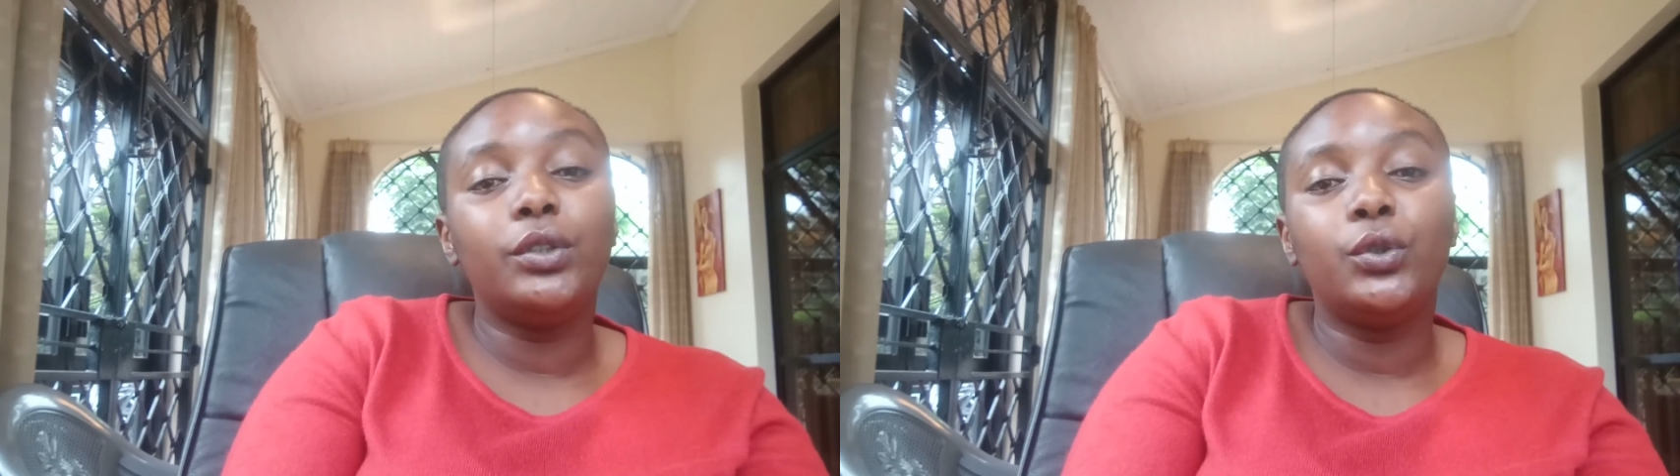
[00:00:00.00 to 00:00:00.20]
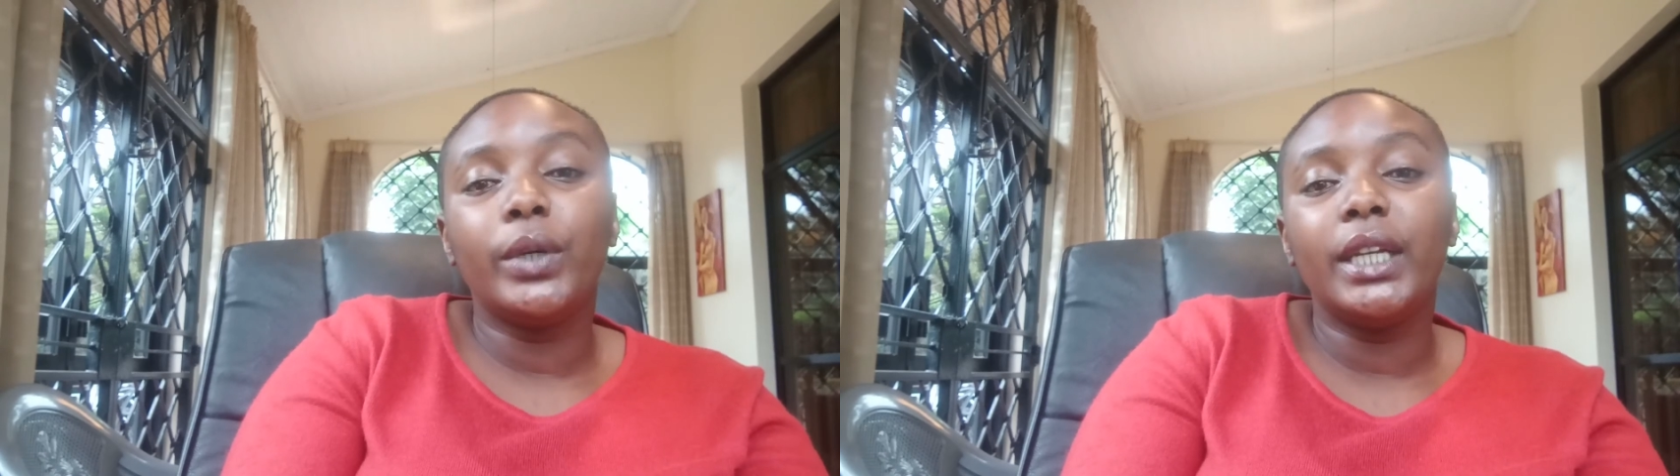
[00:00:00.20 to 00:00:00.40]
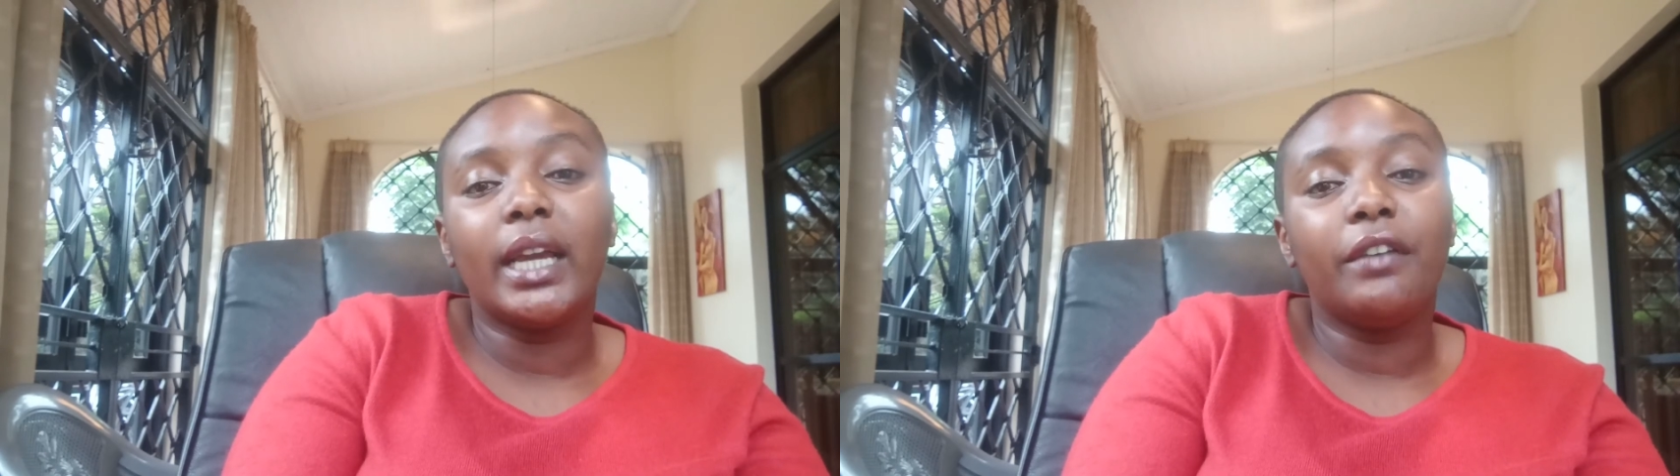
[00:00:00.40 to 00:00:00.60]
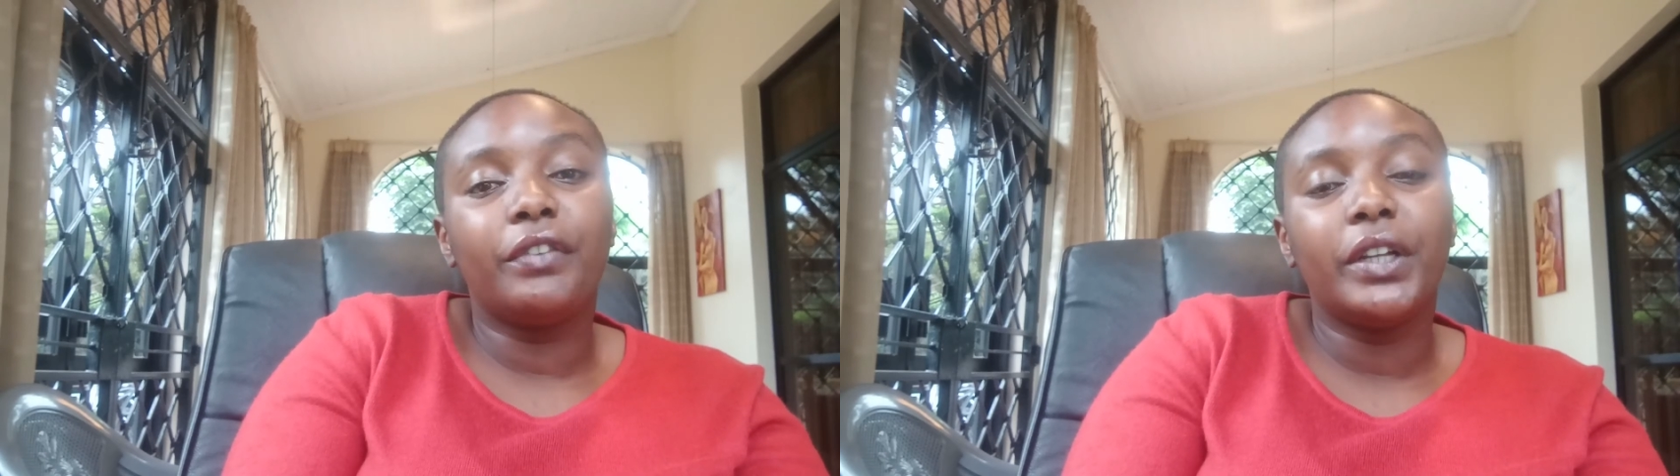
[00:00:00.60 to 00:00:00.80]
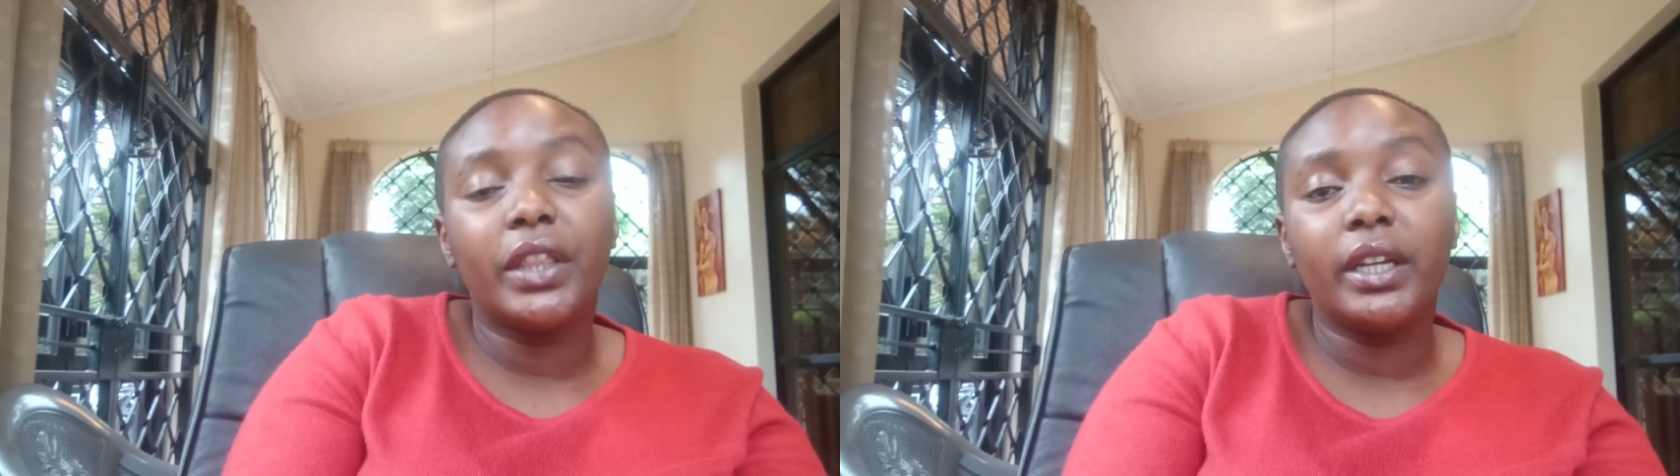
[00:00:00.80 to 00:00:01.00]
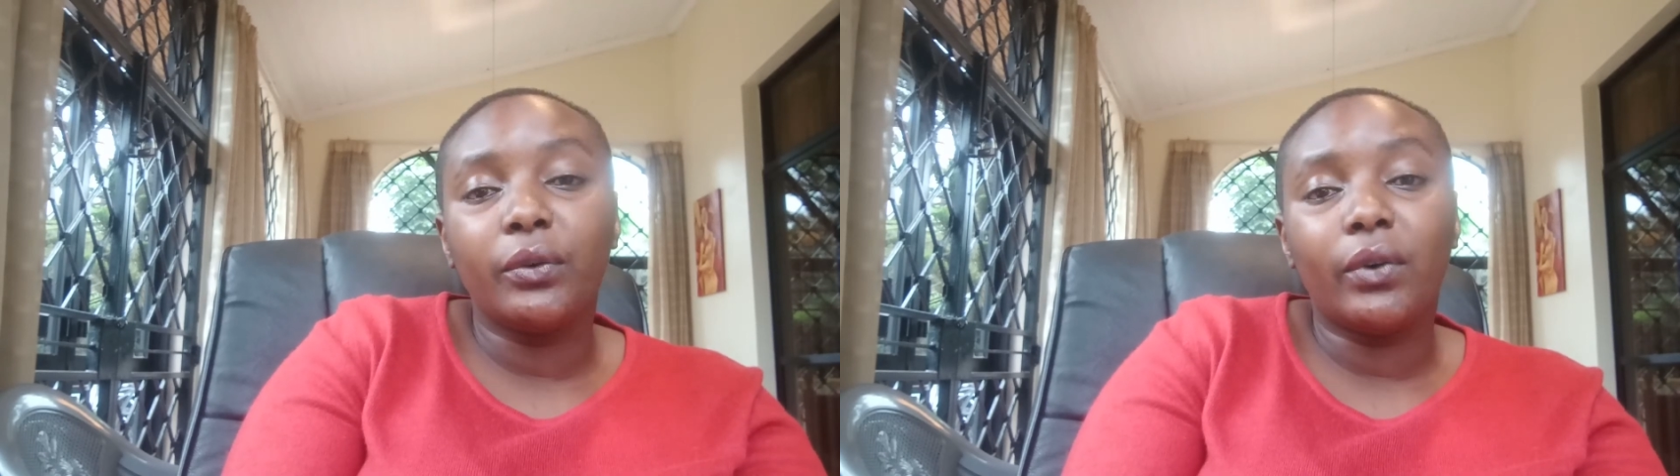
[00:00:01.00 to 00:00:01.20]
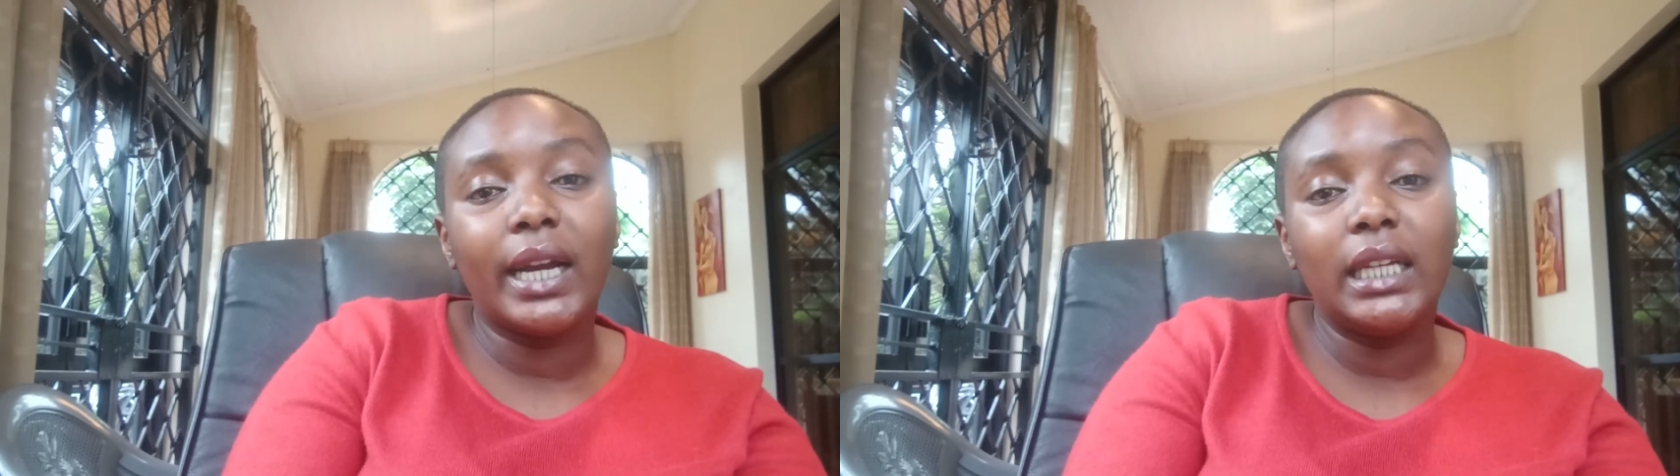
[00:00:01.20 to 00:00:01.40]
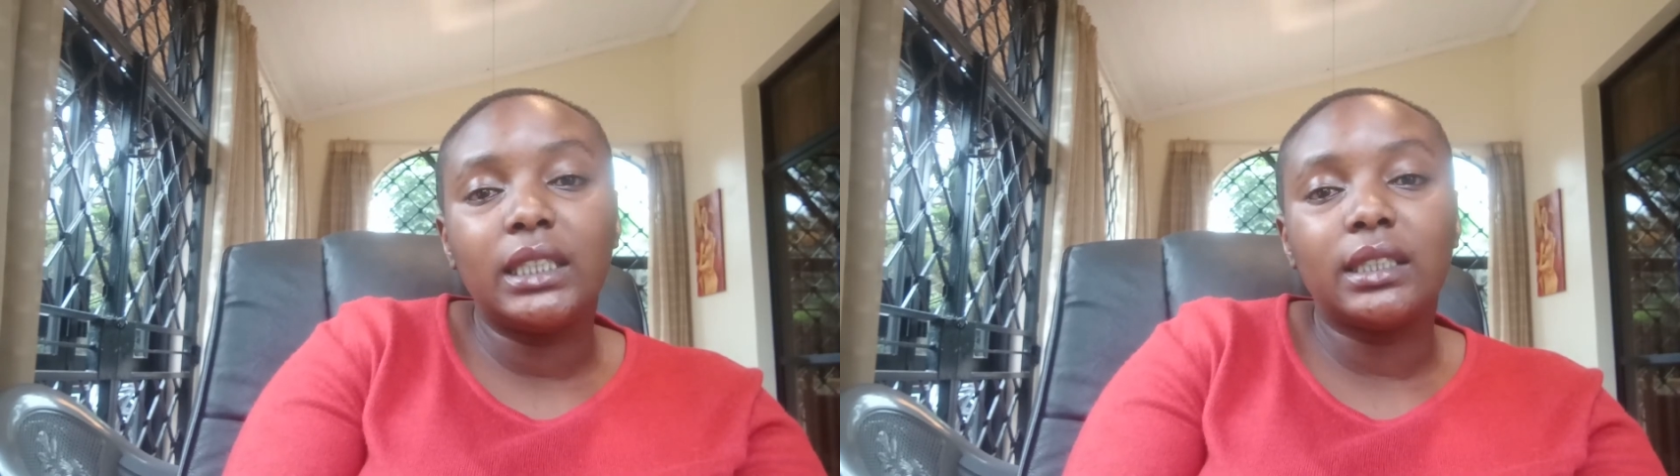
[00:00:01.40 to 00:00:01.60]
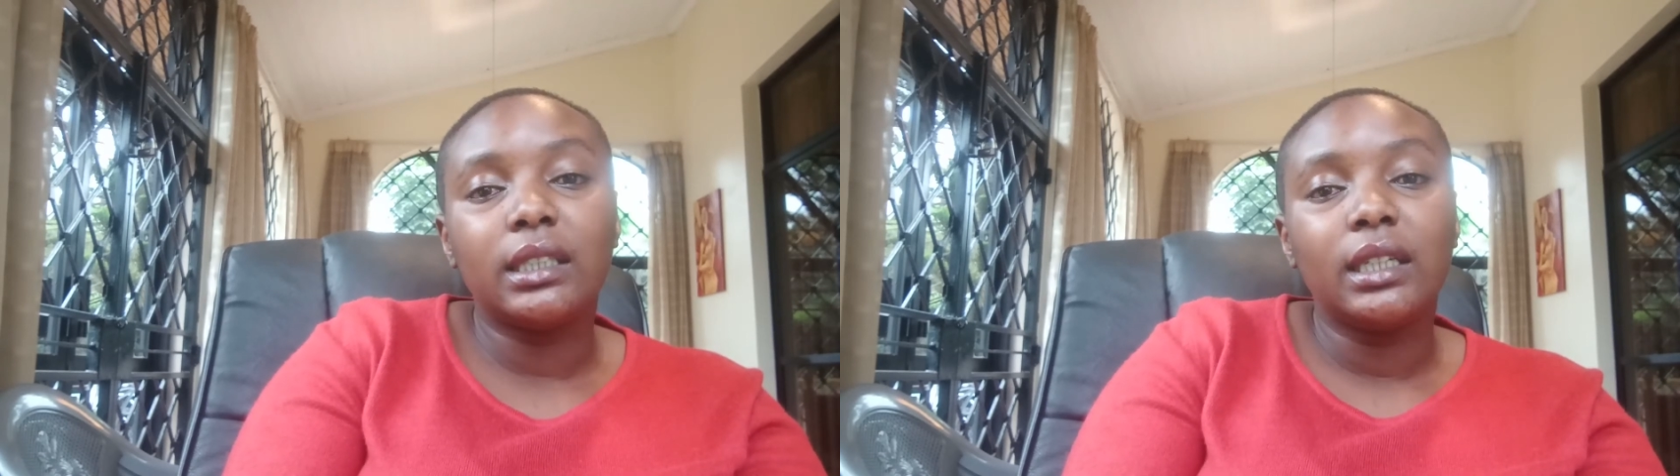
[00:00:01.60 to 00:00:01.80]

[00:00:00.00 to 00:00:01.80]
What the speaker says: doing everything right